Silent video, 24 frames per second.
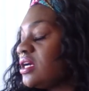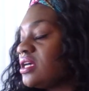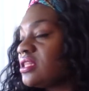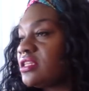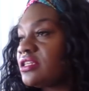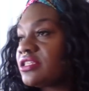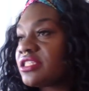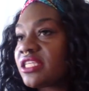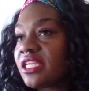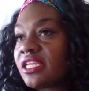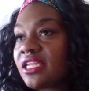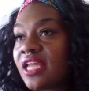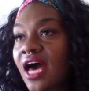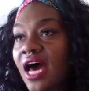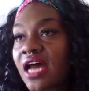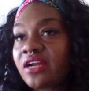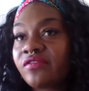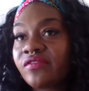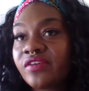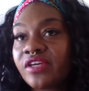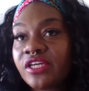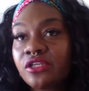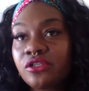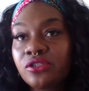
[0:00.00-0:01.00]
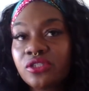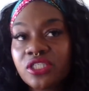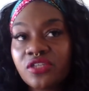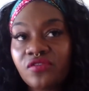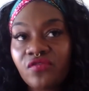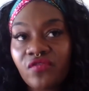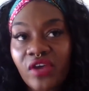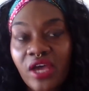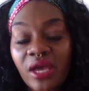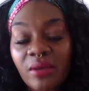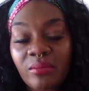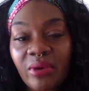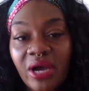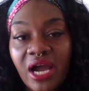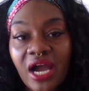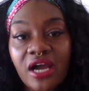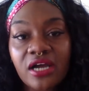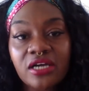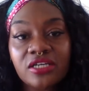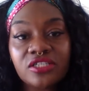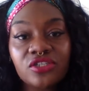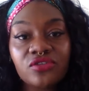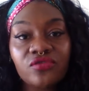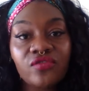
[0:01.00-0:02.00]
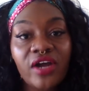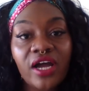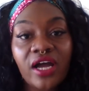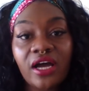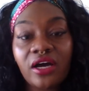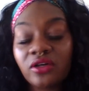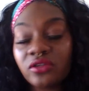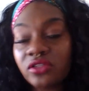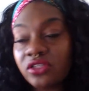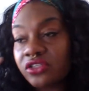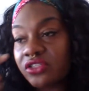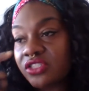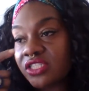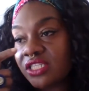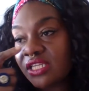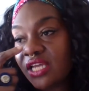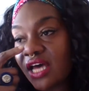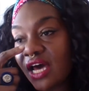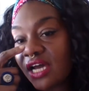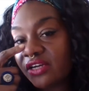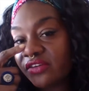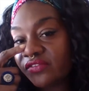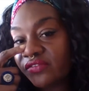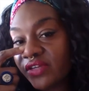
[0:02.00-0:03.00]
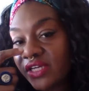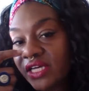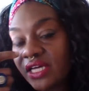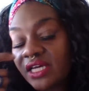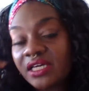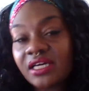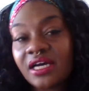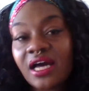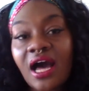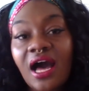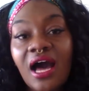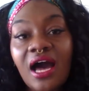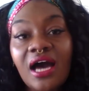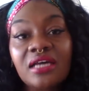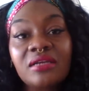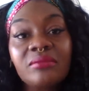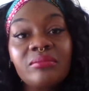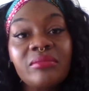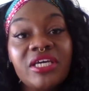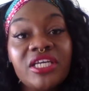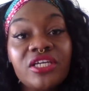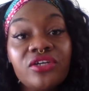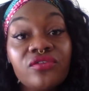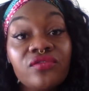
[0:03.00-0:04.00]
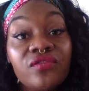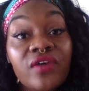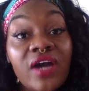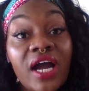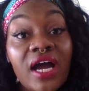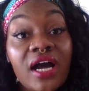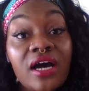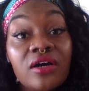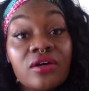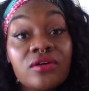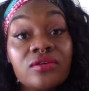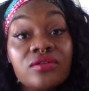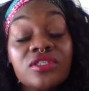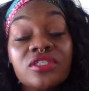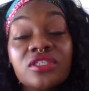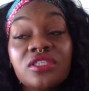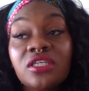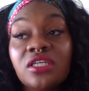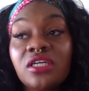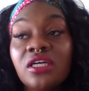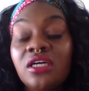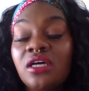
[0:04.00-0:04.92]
There's a lot of energy vampires around. There's a lot of con men around.